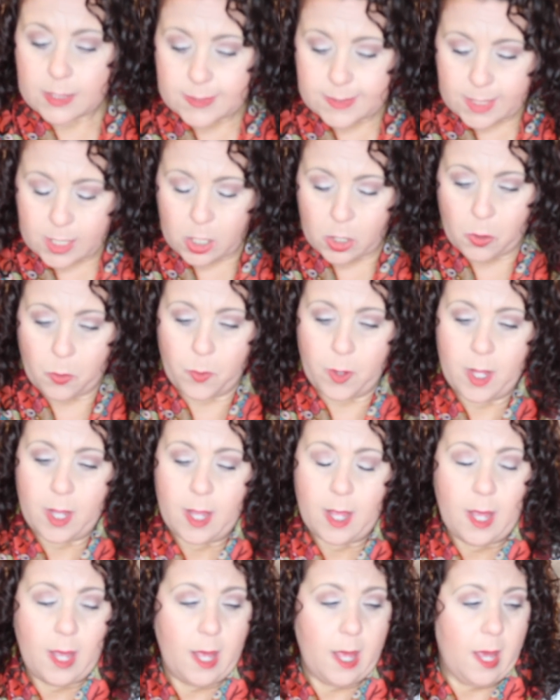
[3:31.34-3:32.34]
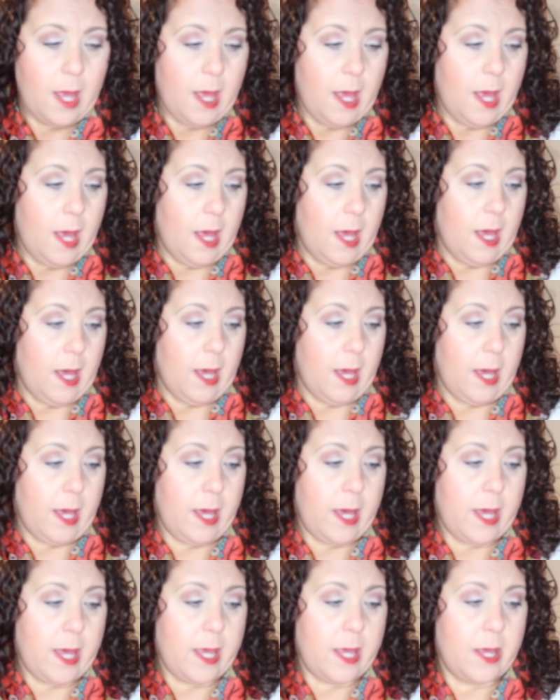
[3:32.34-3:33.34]
So,
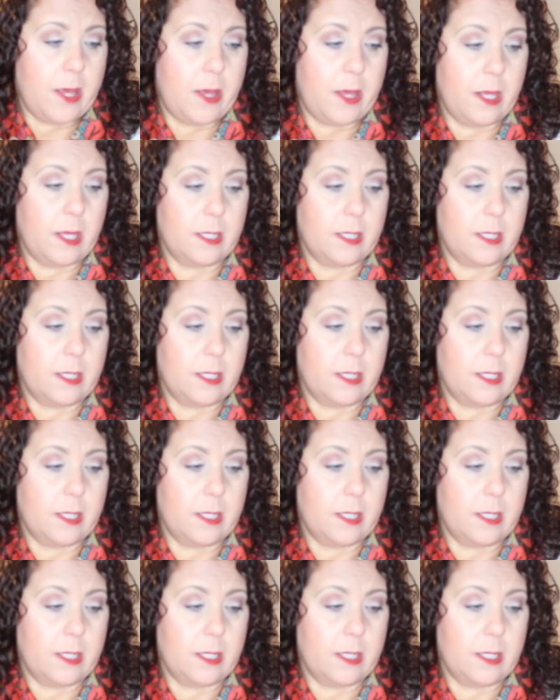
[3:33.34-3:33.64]
I